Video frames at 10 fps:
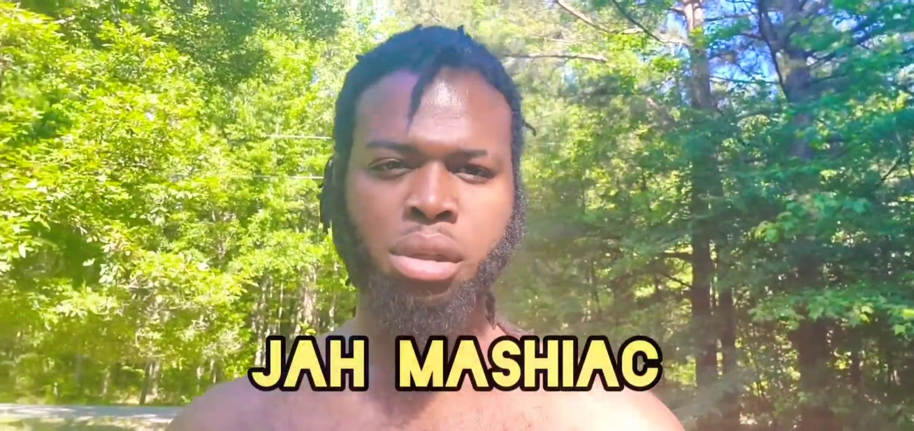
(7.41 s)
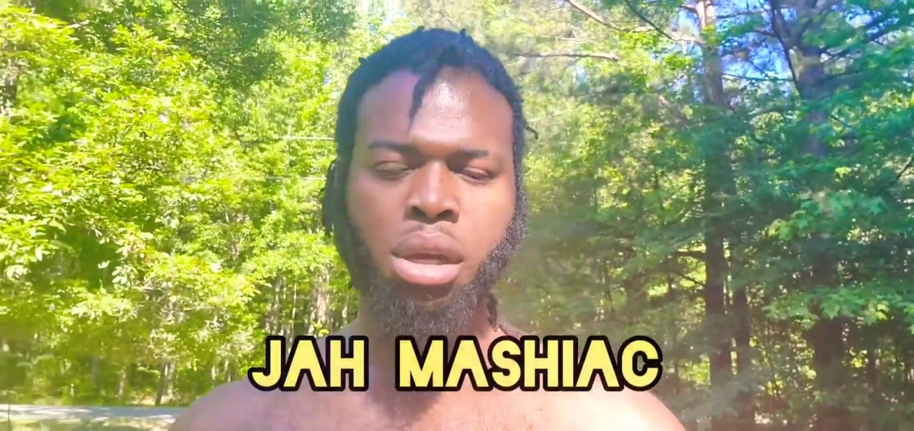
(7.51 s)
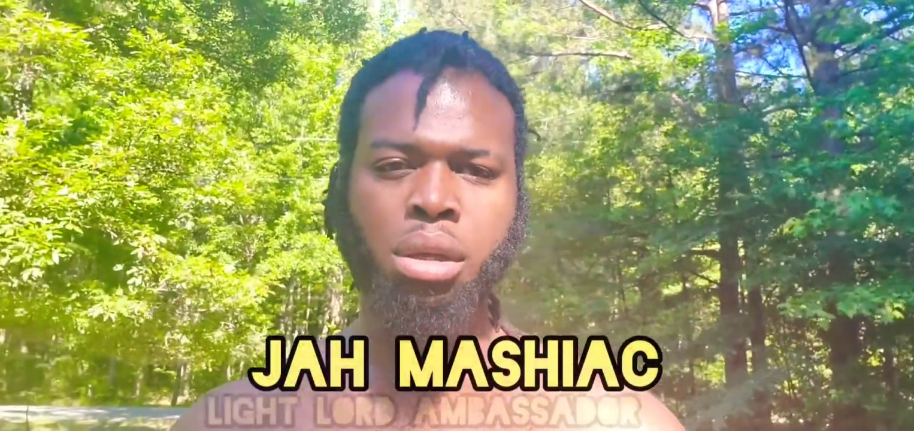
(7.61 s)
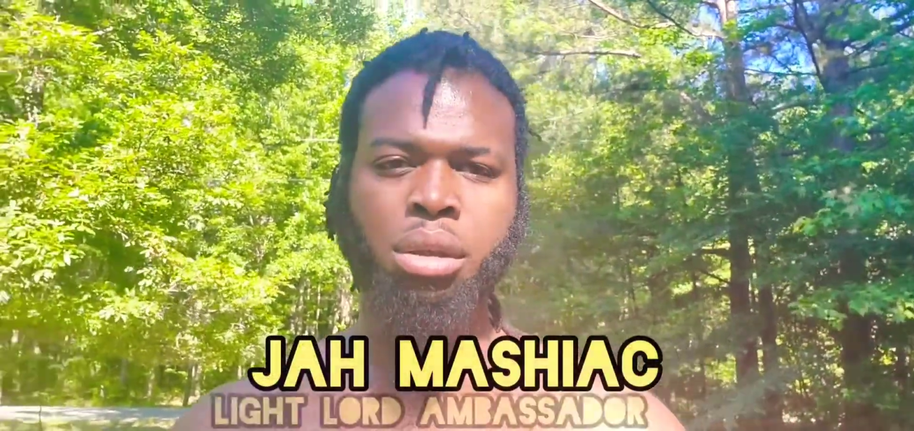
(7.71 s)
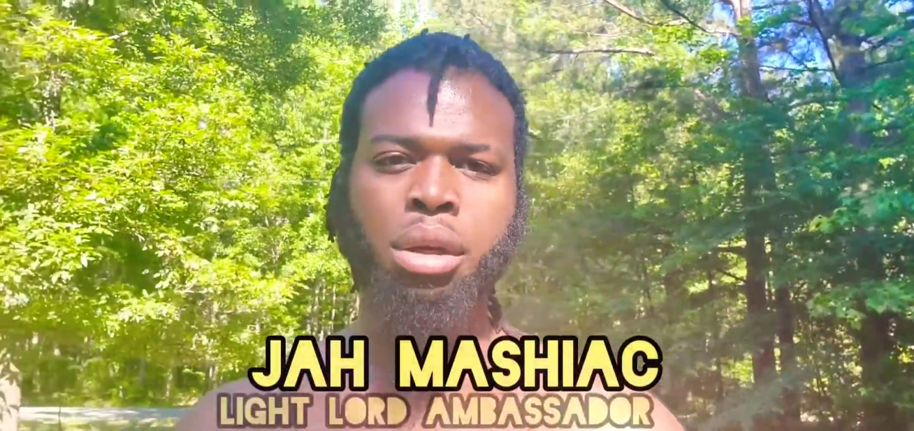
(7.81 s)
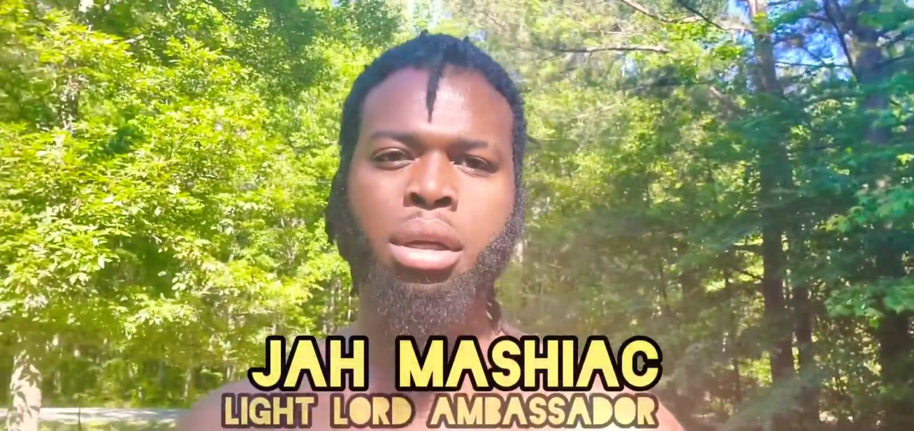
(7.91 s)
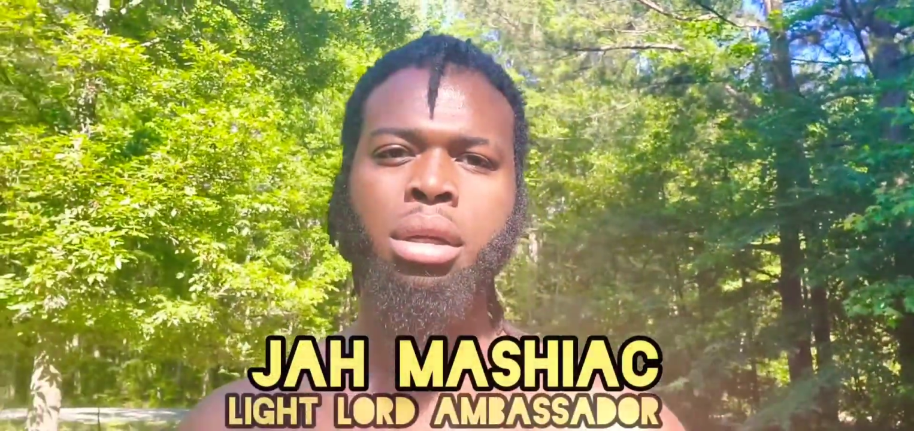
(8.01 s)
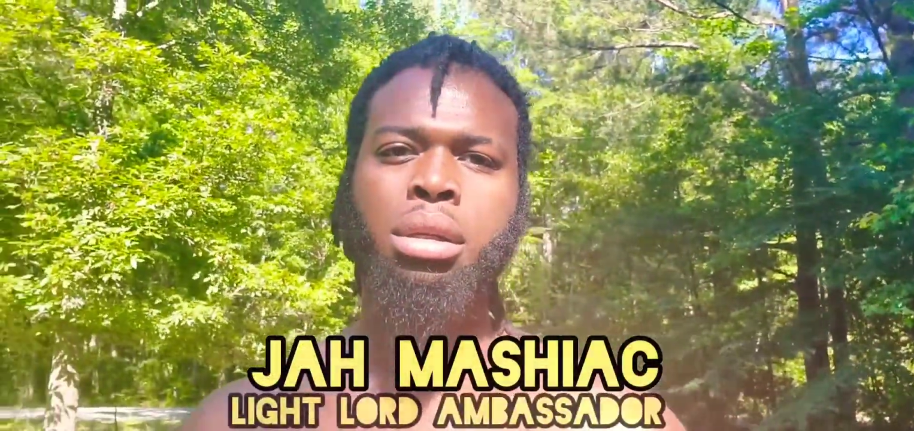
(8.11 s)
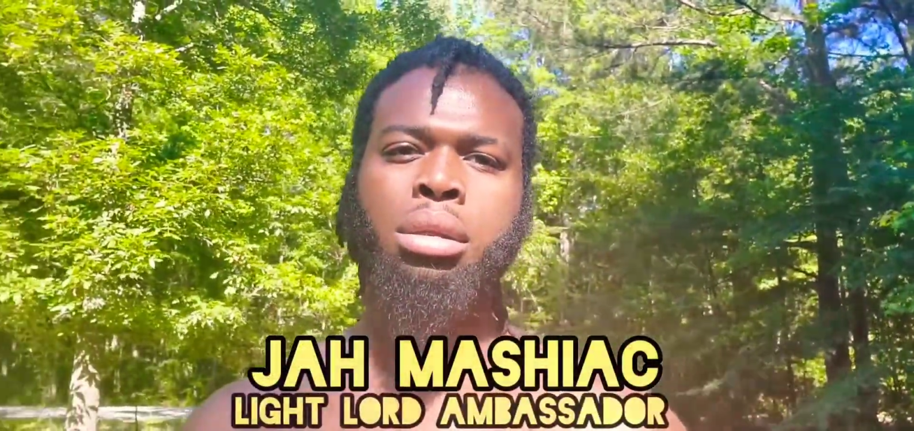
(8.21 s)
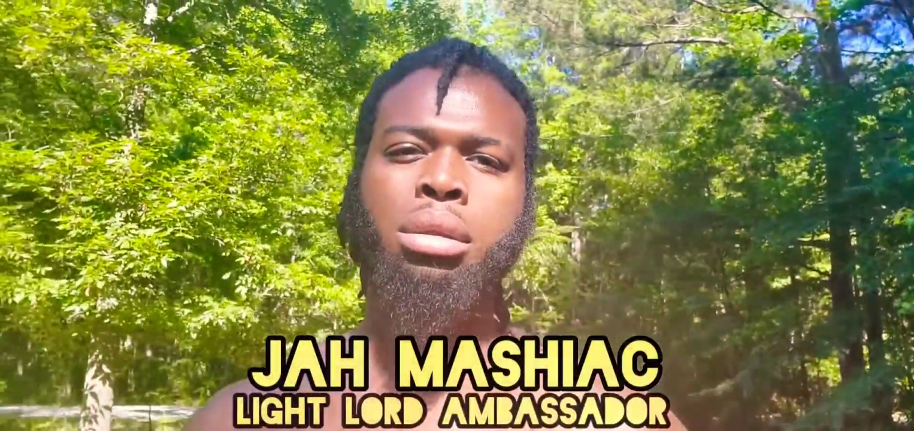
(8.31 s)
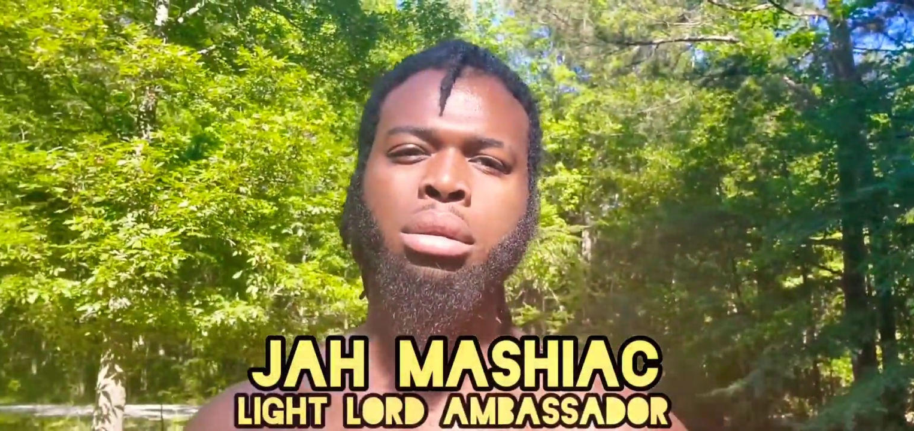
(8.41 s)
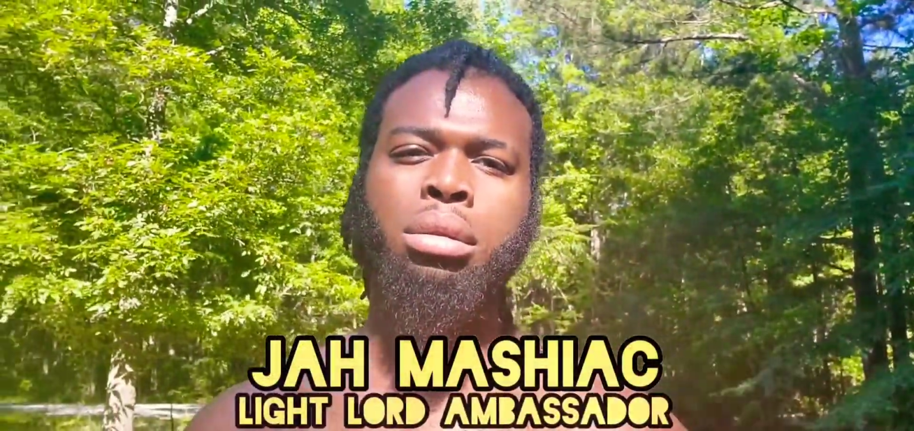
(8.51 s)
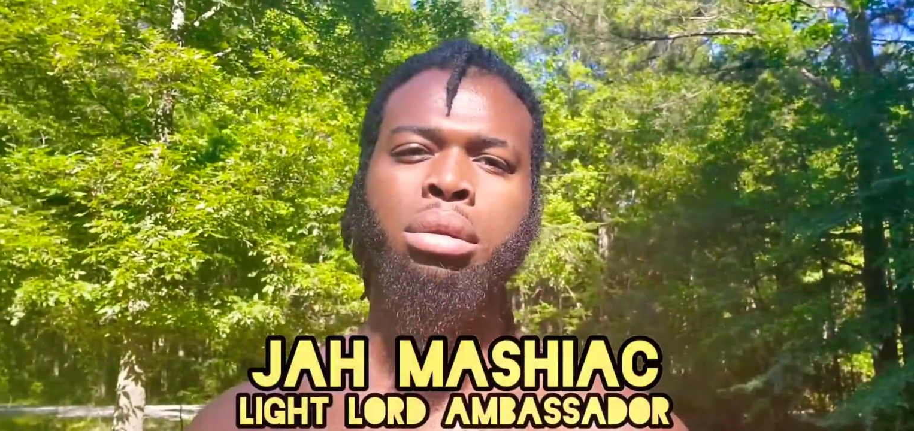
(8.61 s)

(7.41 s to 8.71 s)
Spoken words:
is all there is.